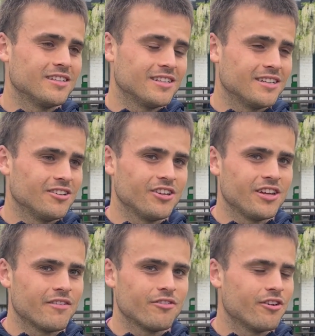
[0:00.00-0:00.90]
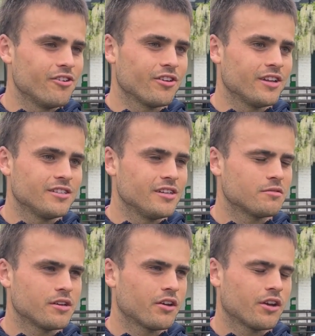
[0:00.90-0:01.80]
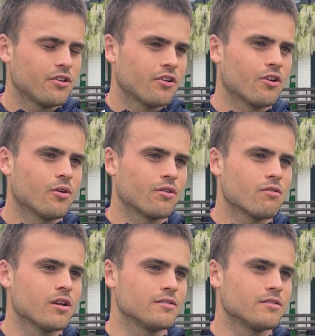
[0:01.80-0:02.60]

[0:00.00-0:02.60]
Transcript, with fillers: And, and, look, you never know in T20 cricket you can go on a run.